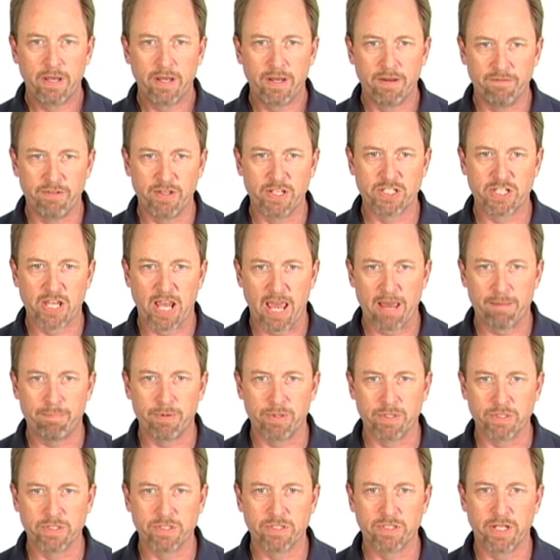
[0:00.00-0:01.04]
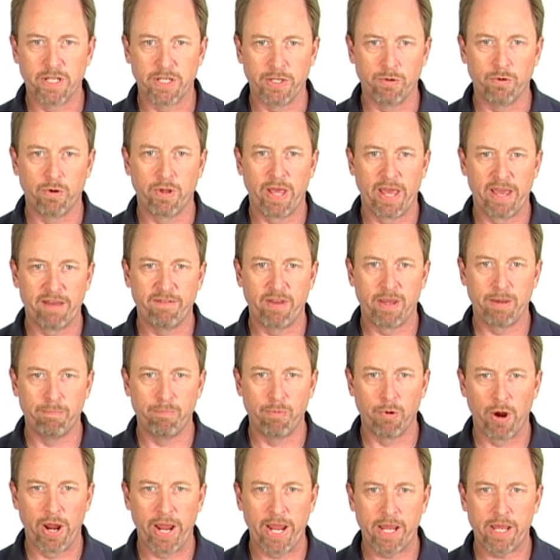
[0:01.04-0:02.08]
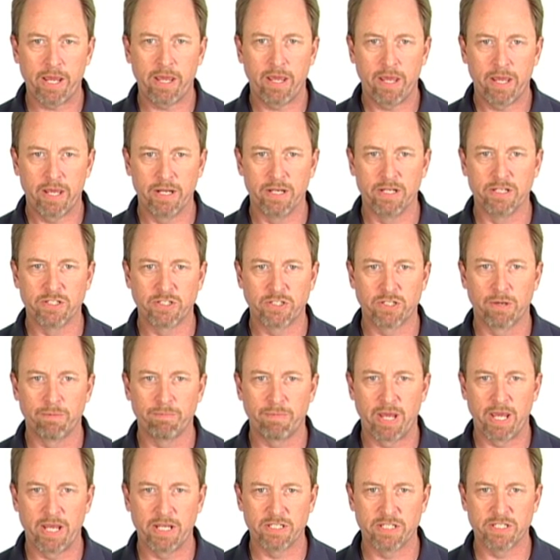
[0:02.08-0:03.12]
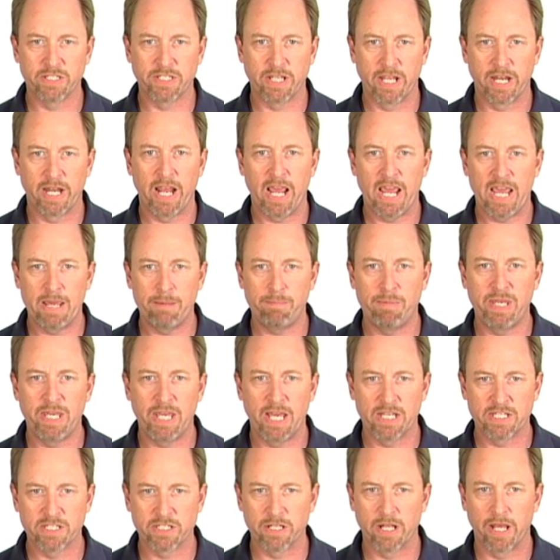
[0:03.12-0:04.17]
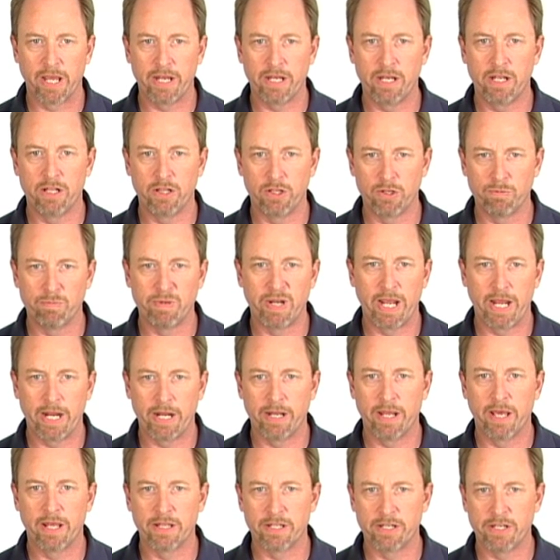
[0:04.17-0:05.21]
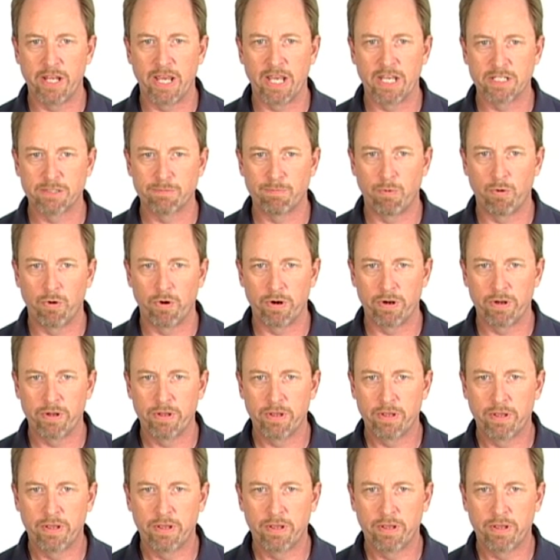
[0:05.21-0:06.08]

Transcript: If this happens, then you will have a brake and in some cases an ABS light illuminated on the dashboard.